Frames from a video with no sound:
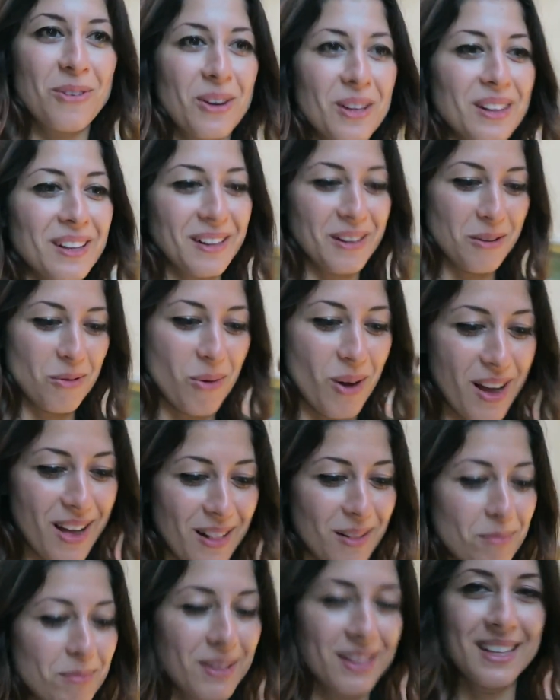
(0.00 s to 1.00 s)
for a little
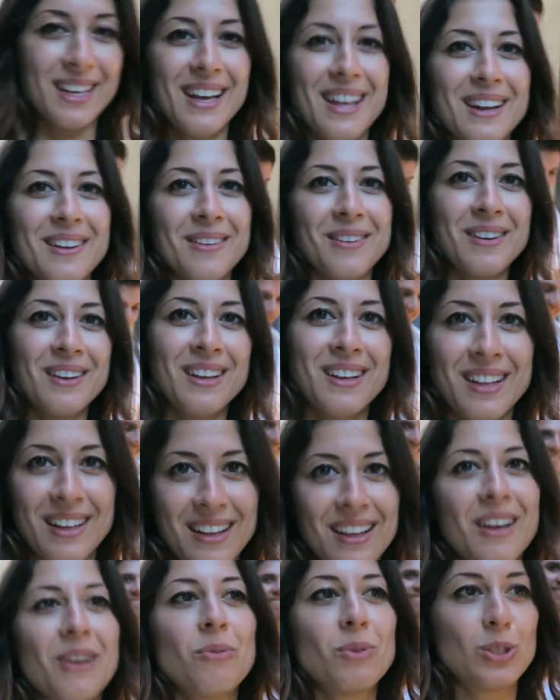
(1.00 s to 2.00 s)
while, but then
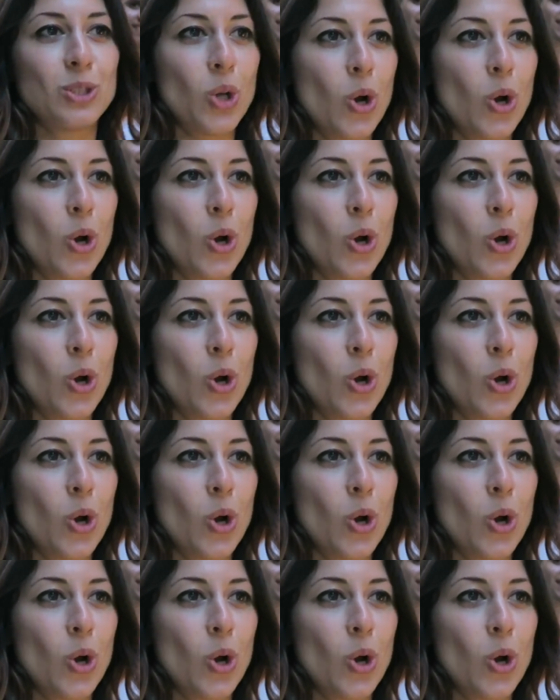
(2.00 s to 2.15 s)
we